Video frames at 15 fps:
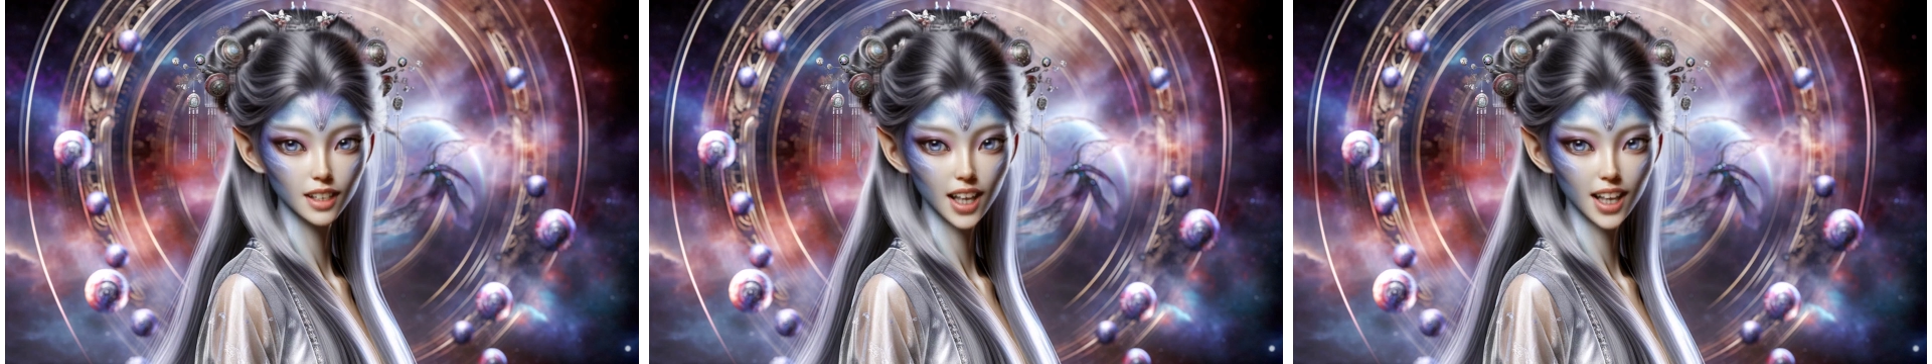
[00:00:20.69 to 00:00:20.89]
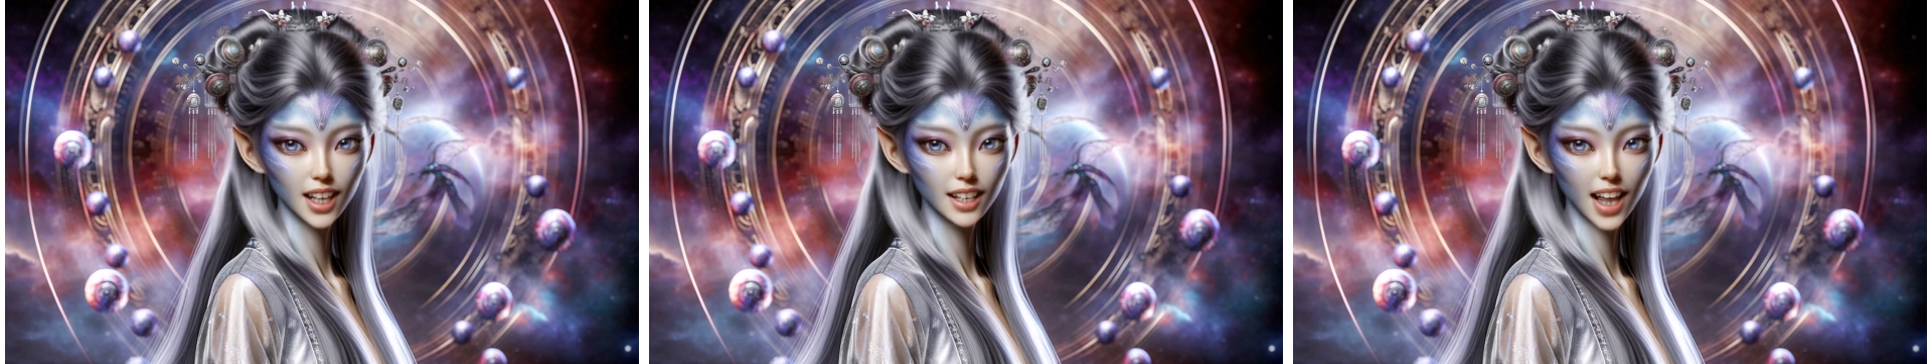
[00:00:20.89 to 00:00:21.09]

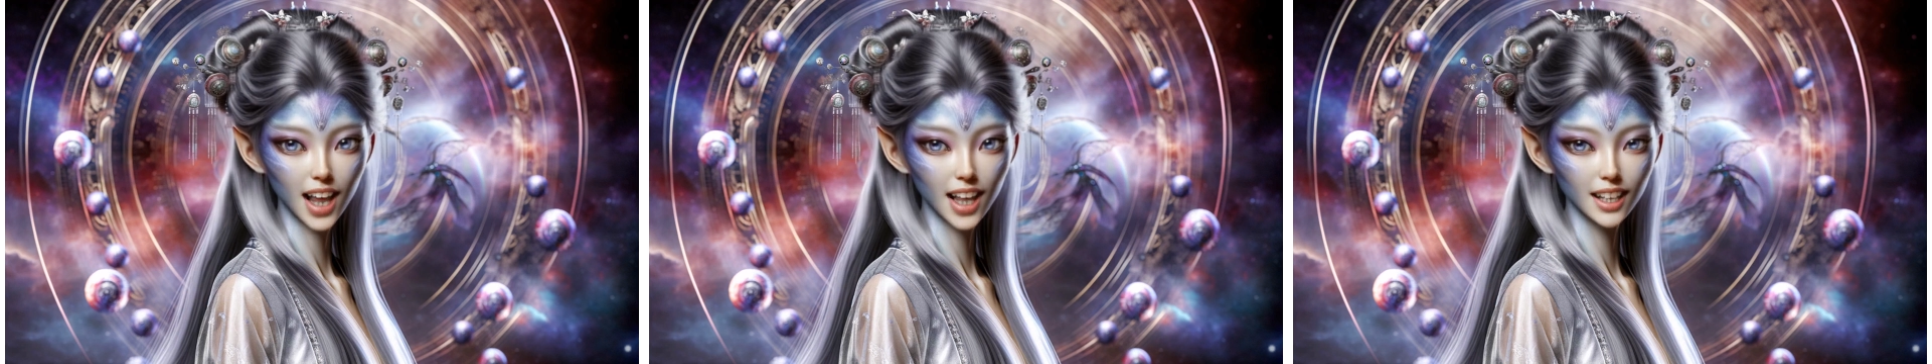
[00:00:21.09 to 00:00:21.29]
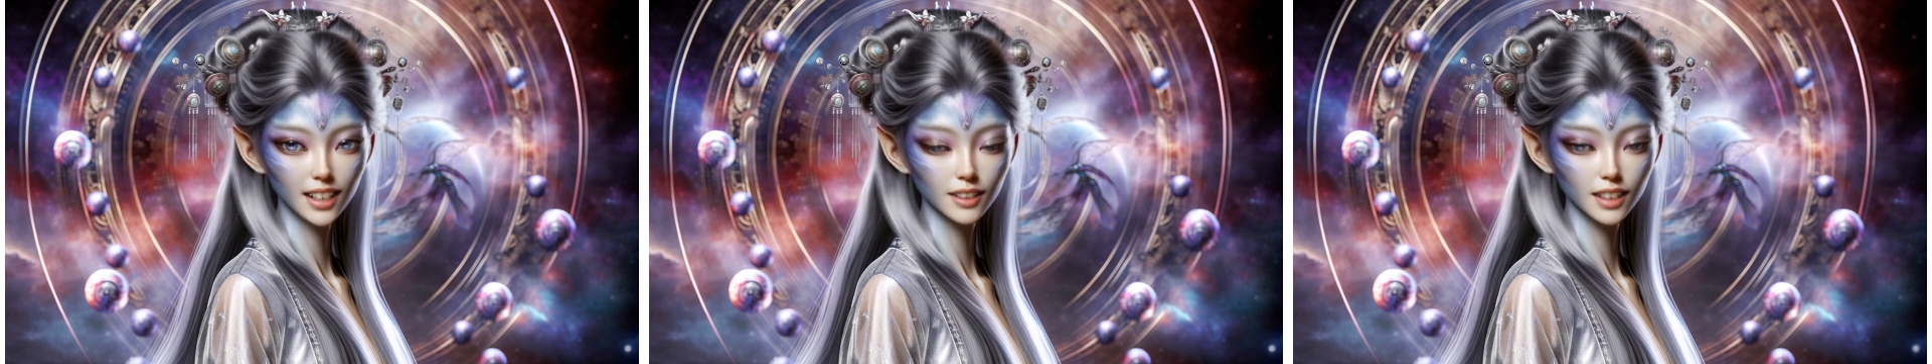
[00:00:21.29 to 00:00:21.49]
and
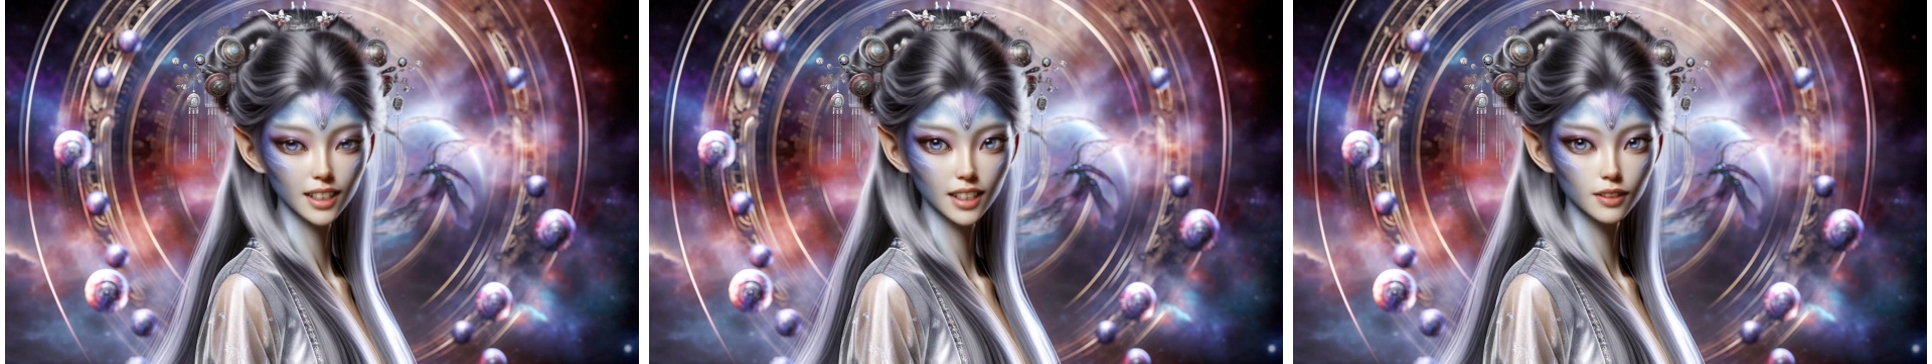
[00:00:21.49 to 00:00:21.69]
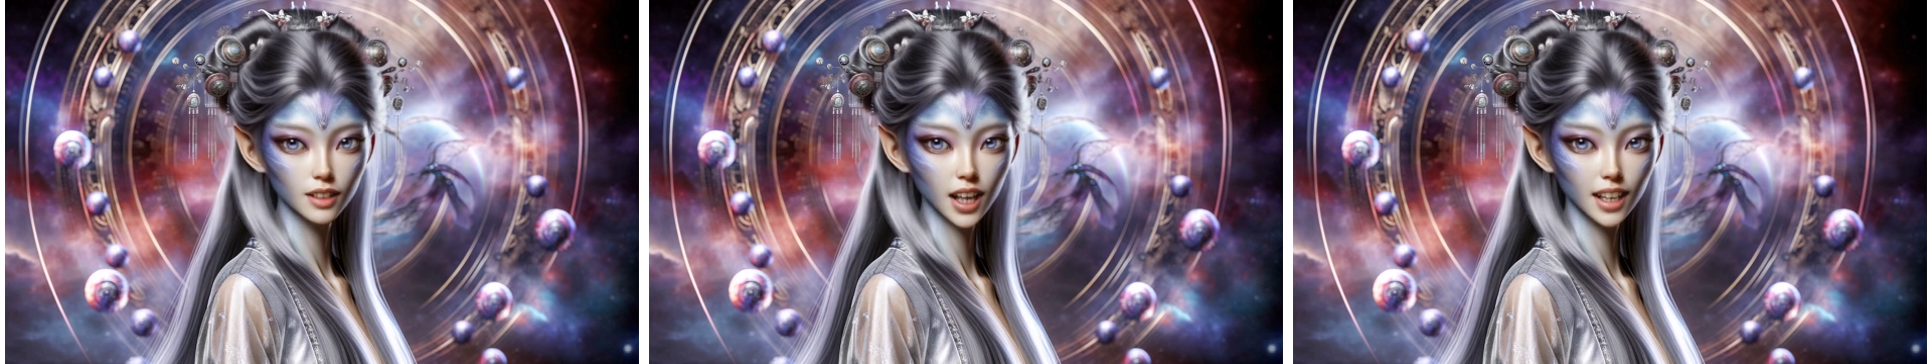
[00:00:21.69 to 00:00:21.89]

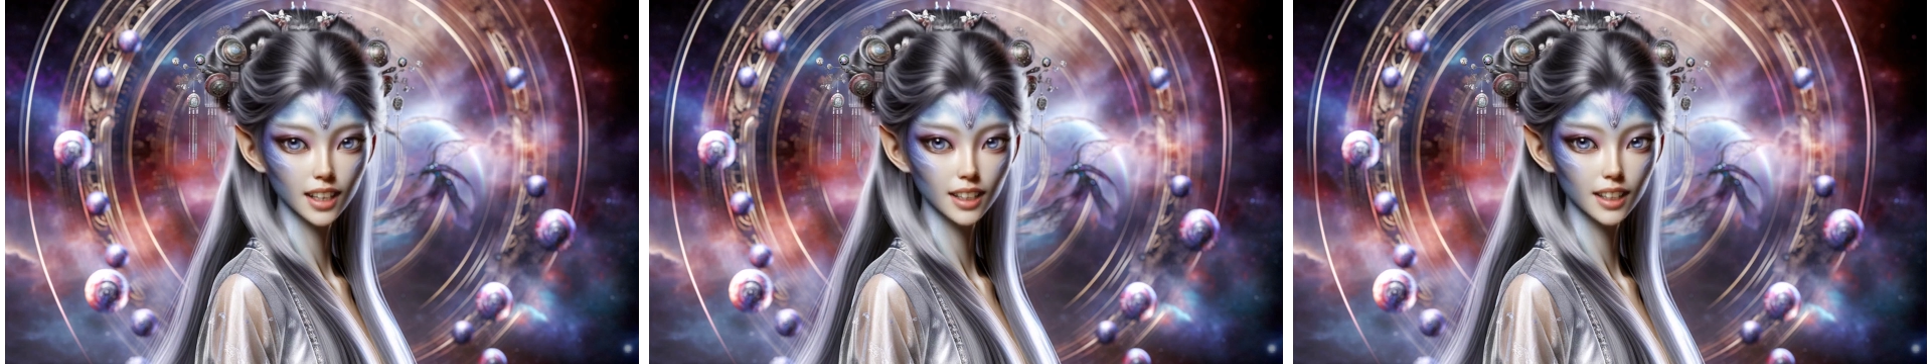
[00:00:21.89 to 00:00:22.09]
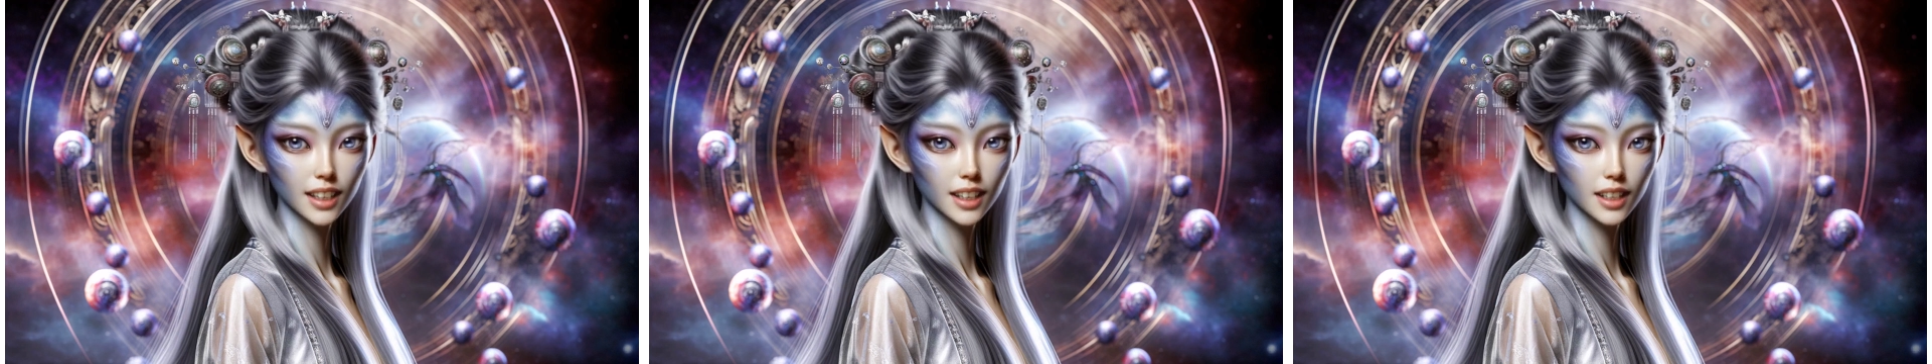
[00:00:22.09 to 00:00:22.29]
hands
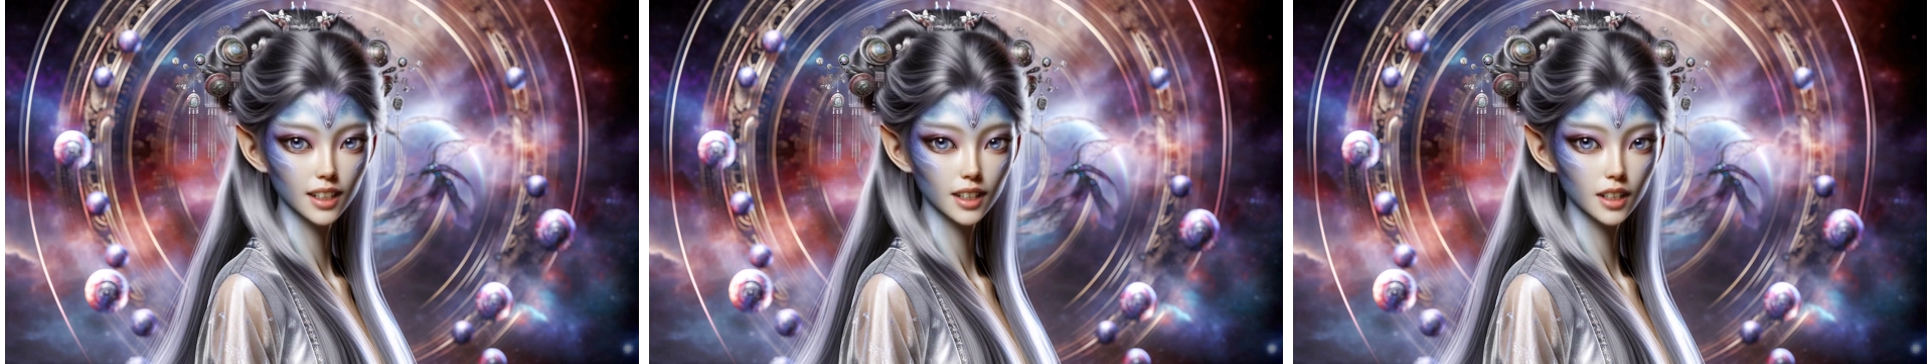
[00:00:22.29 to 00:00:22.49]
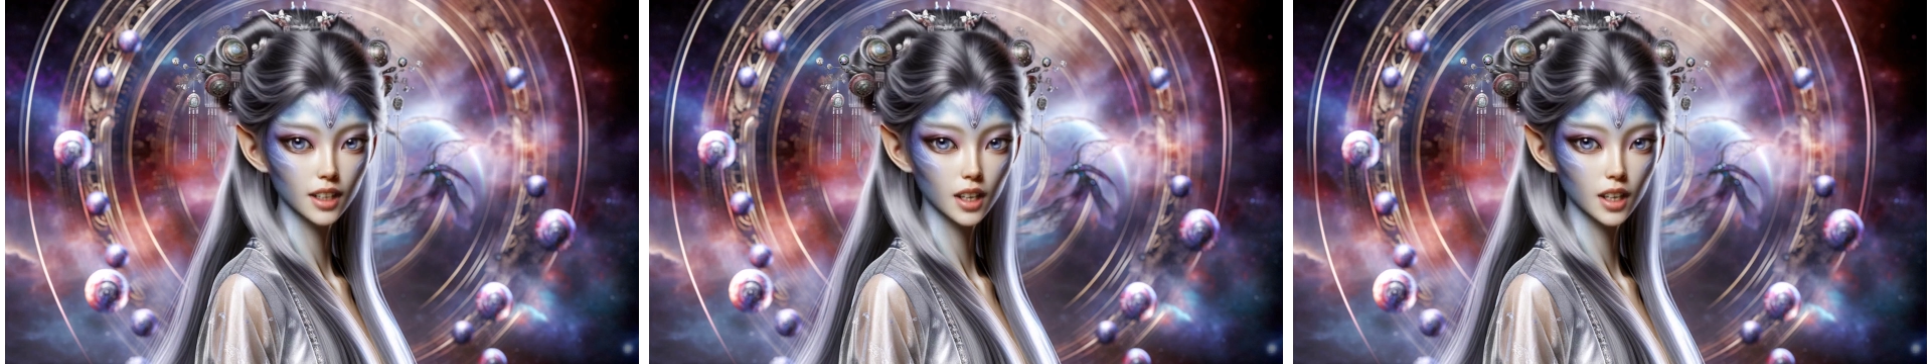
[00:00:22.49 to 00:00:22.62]
resting